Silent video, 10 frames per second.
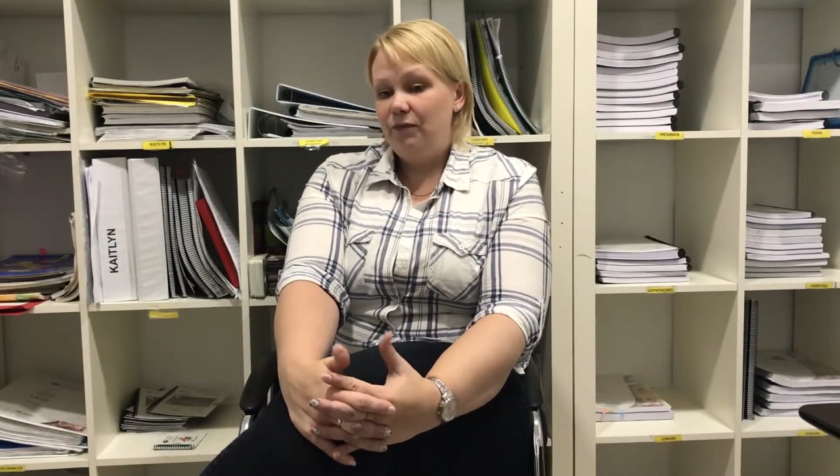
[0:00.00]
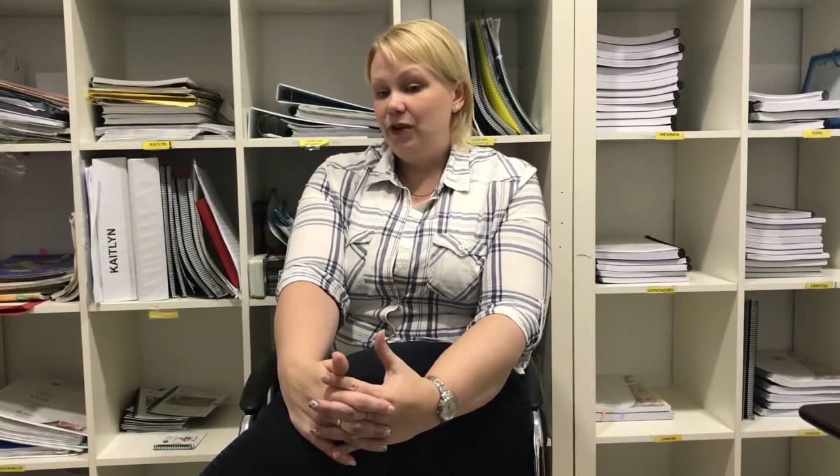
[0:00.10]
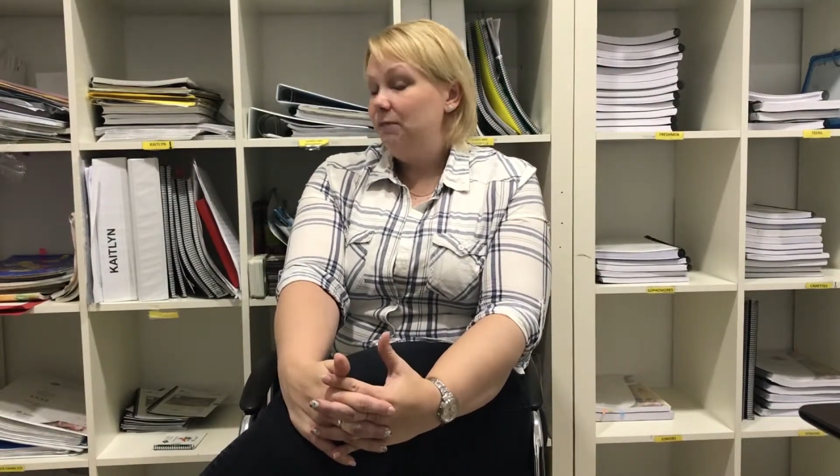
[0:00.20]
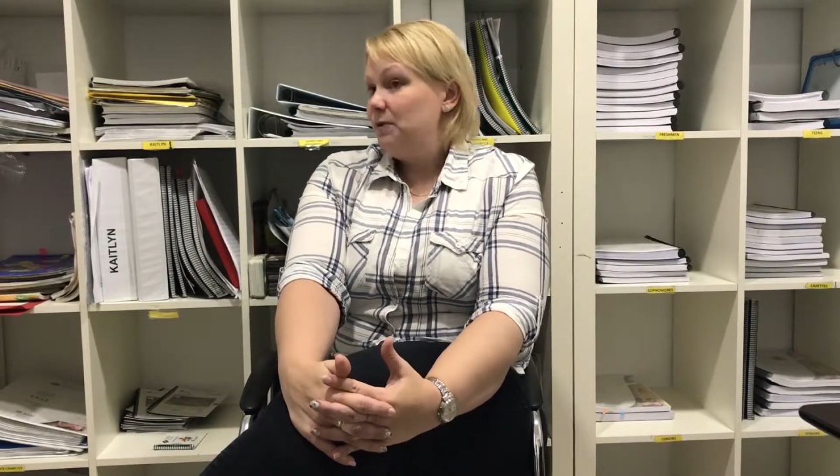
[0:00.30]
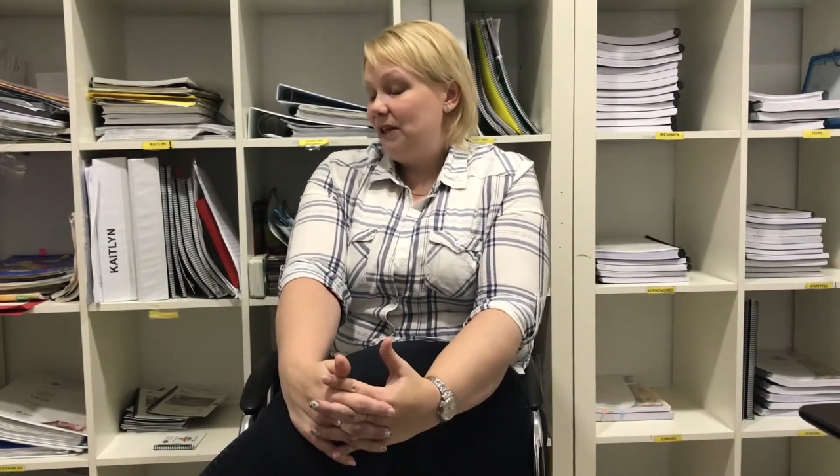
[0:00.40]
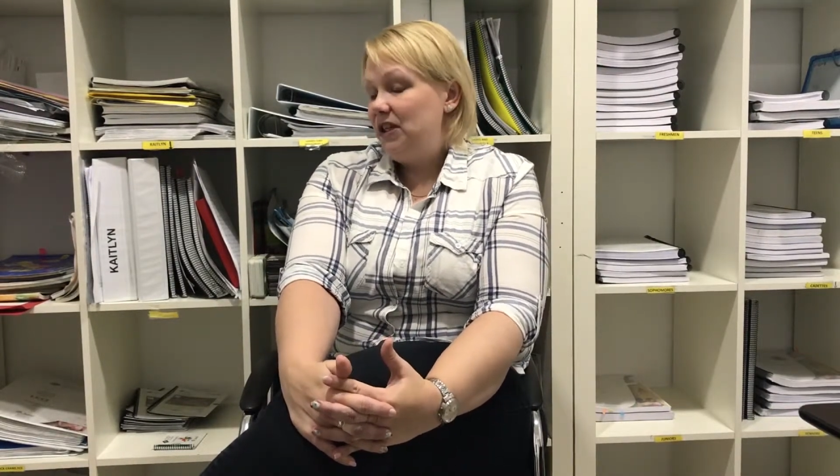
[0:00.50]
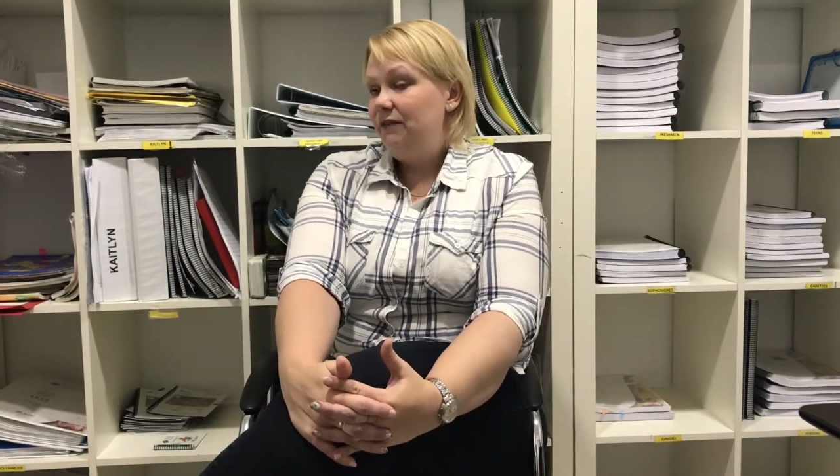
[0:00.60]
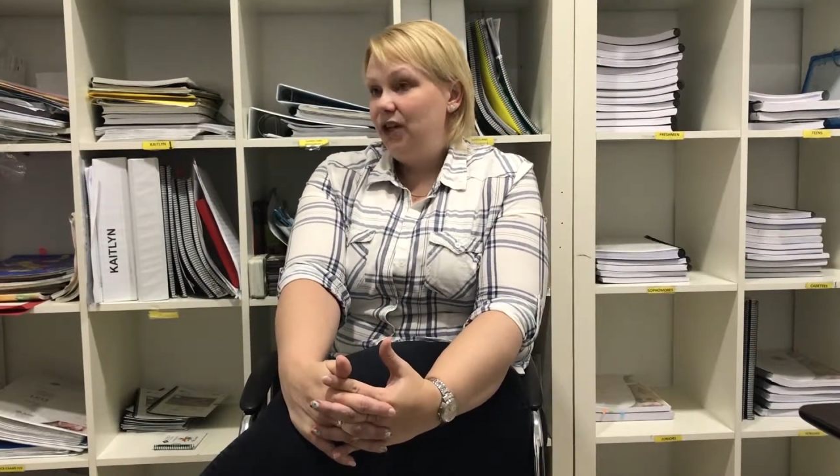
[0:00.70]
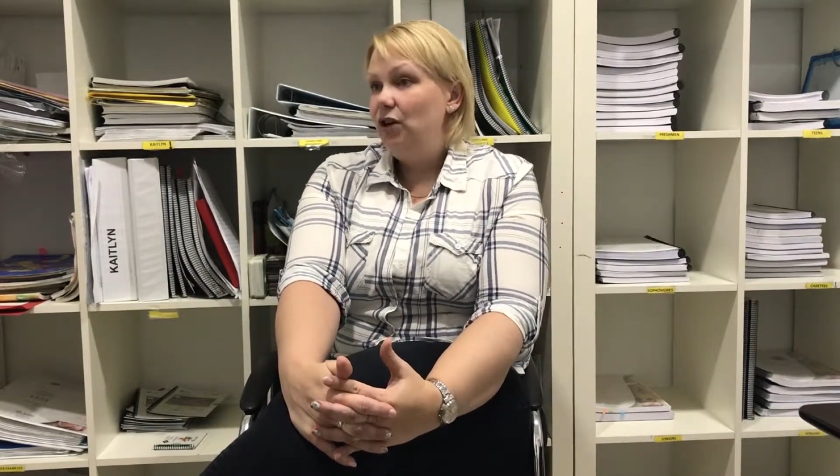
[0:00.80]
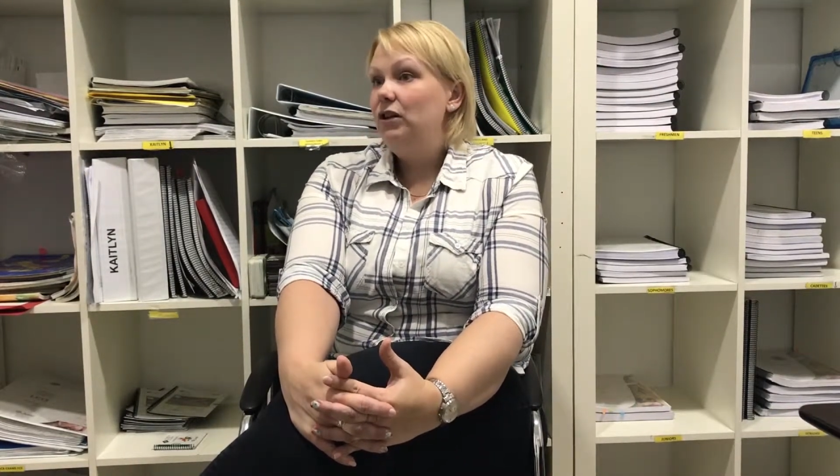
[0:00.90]
especially
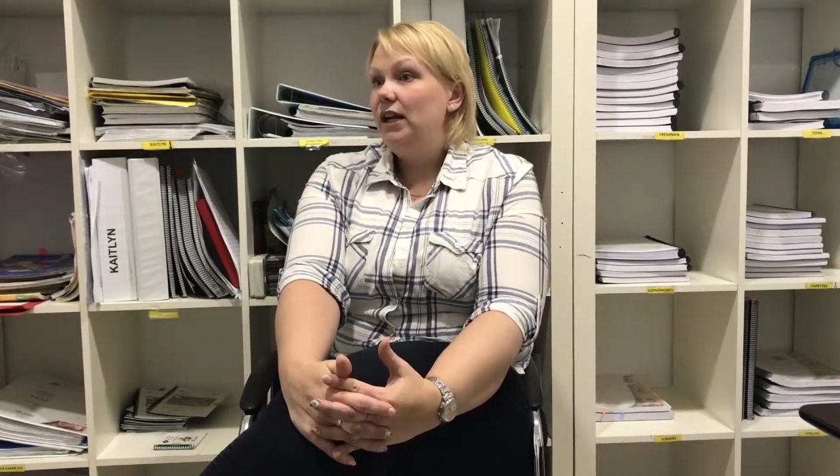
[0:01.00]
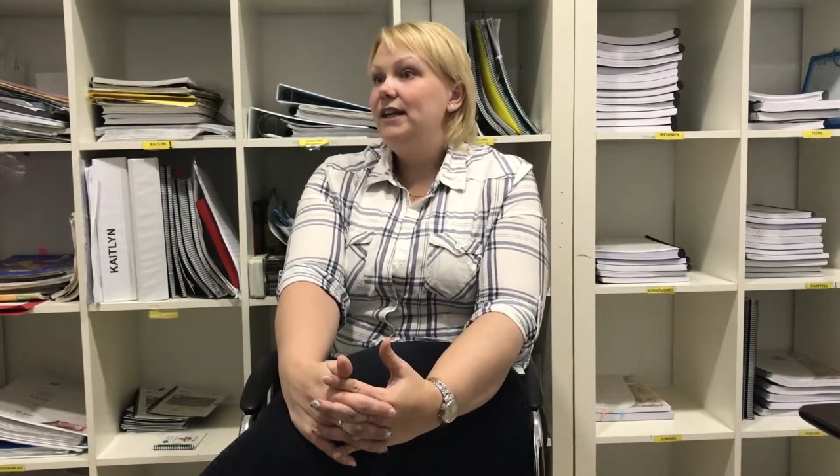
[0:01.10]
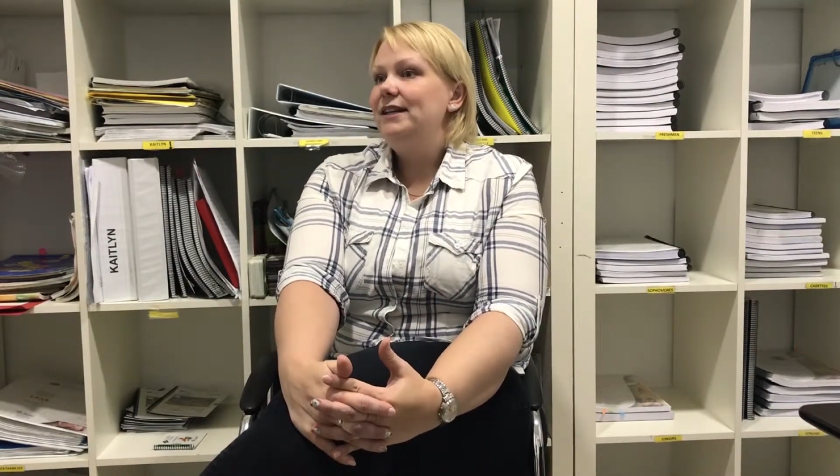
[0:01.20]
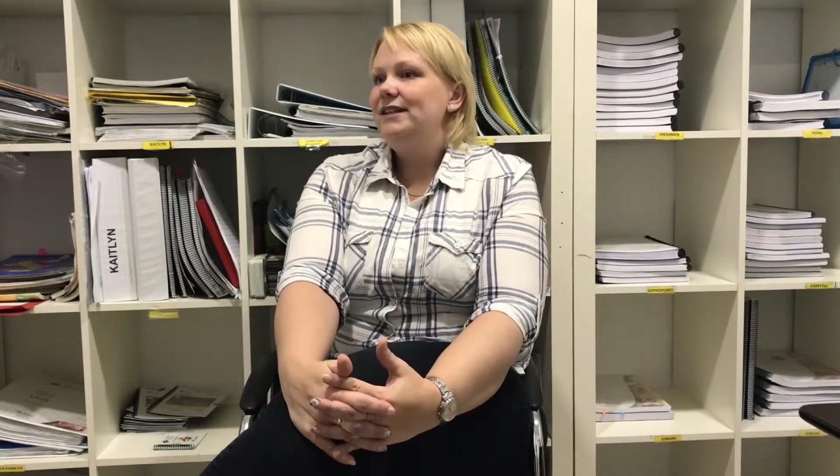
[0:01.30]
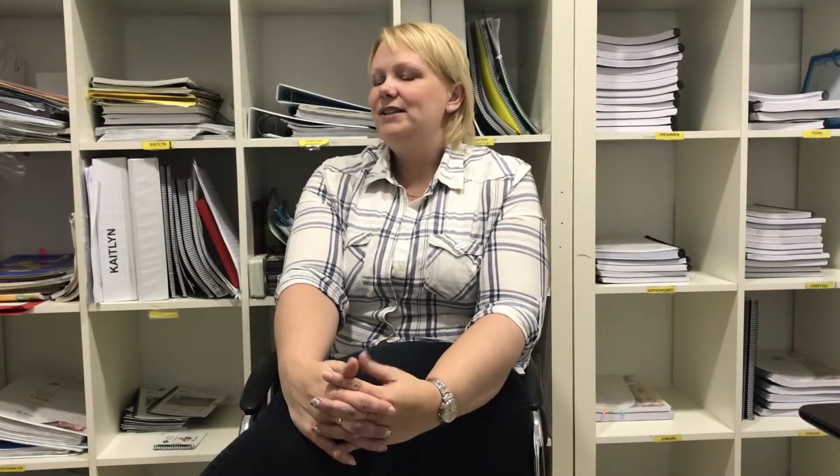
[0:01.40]
for young learners,